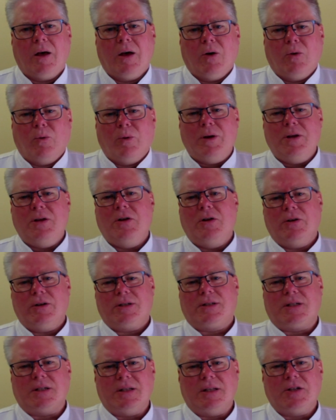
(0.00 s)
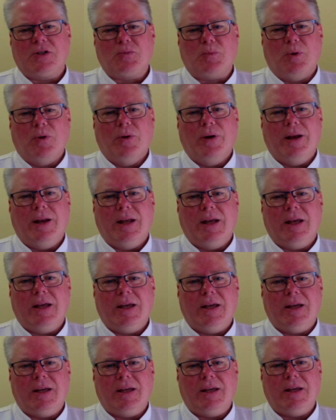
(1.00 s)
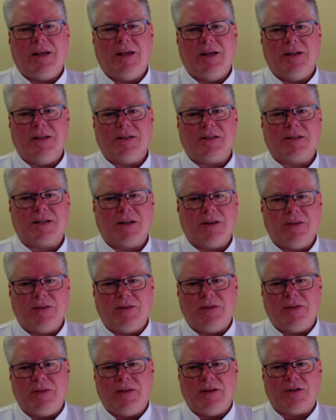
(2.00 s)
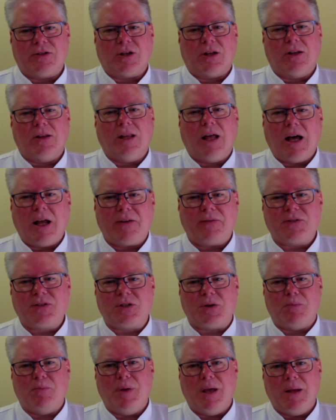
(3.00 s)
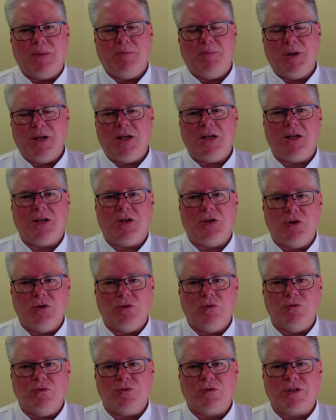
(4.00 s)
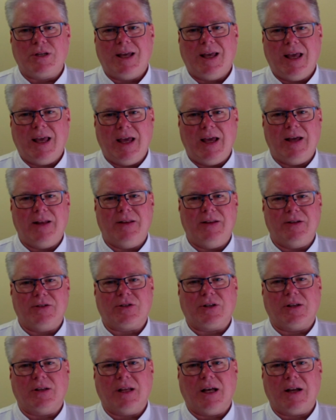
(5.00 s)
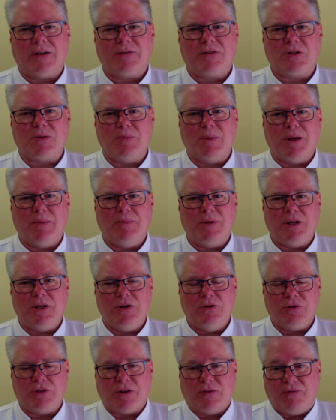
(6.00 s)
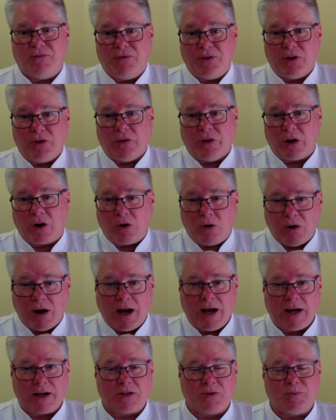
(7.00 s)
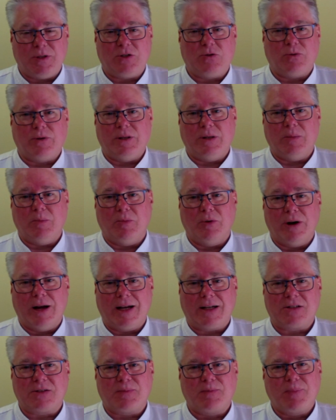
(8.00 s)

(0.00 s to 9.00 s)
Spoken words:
what you notice at this point is there's a lot of cement being used, and there's a lot of cement being used to fill the cracks between the bricks.